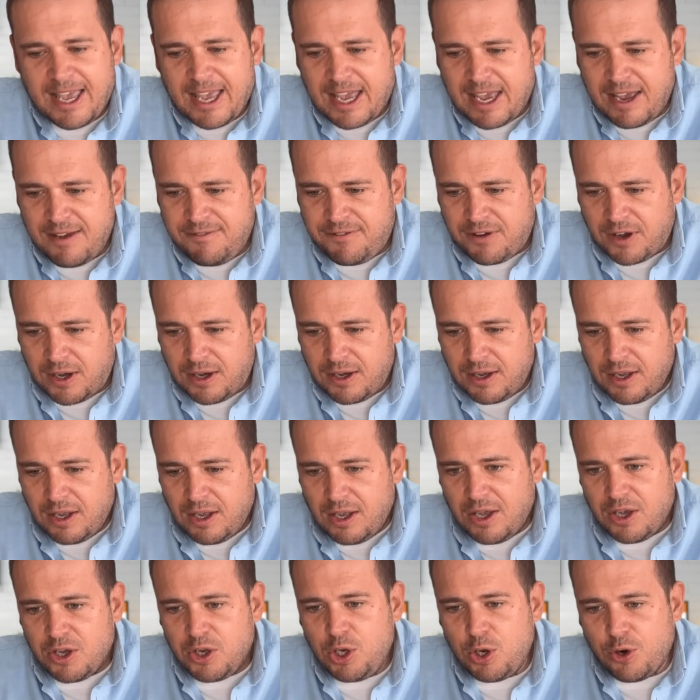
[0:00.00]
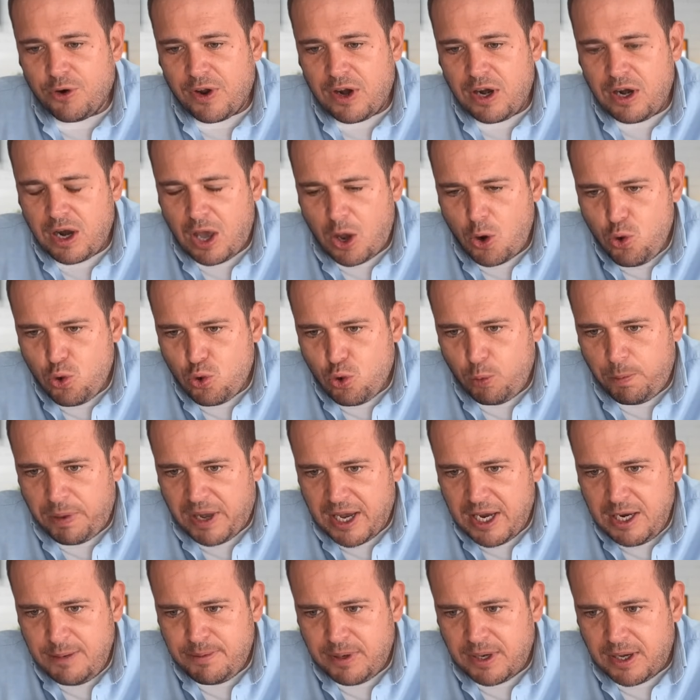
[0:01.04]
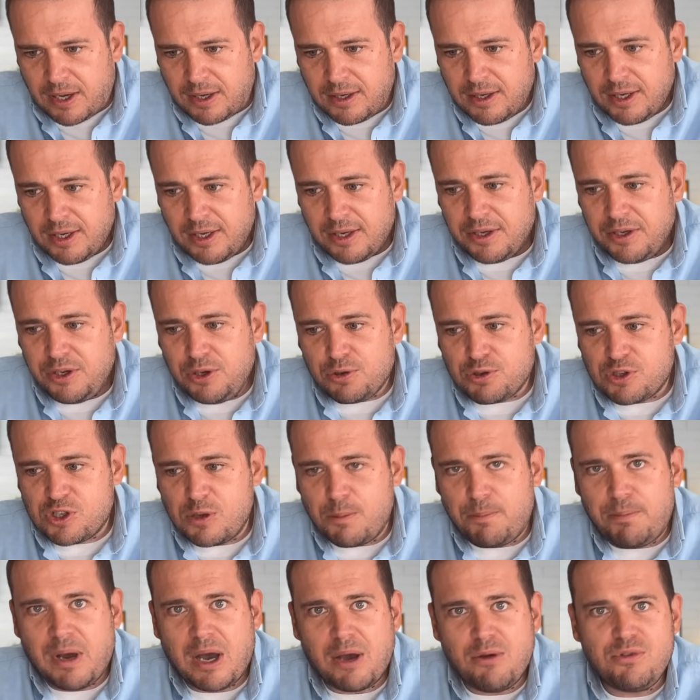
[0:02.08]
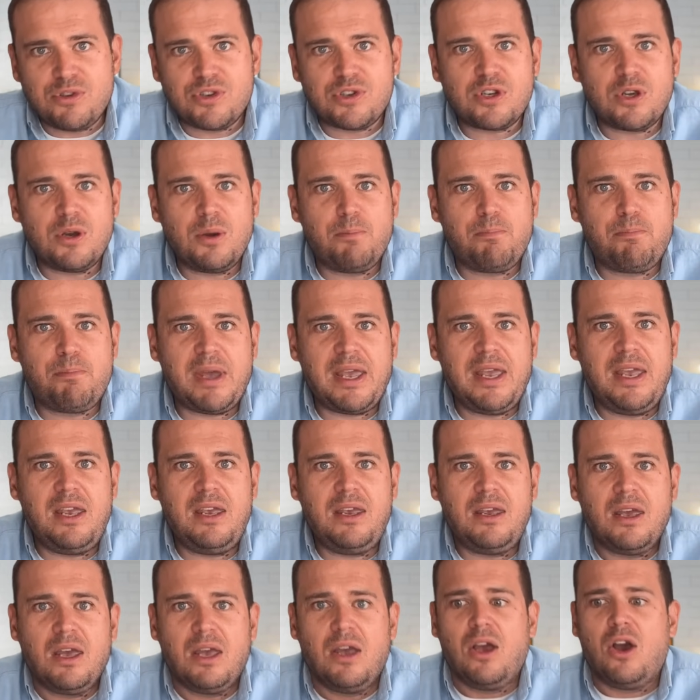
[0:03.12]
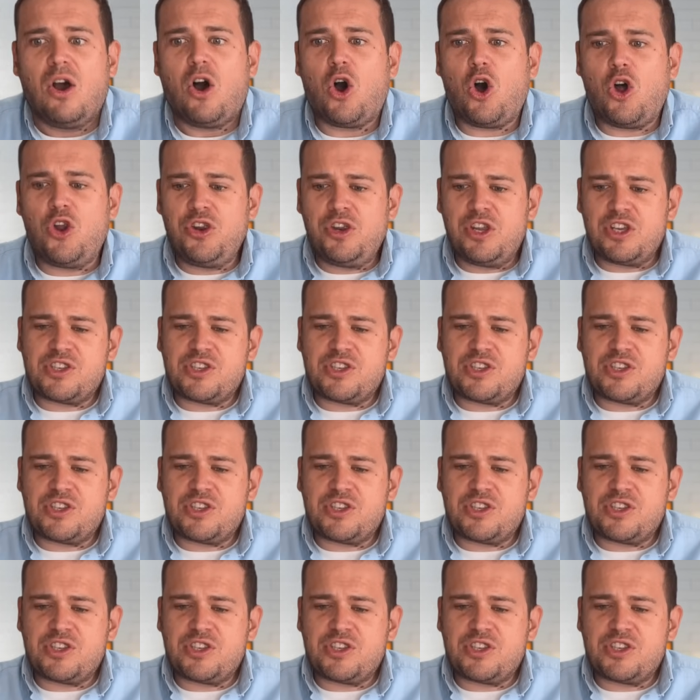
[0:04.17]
ever. You're a local paper. You're supposed to be on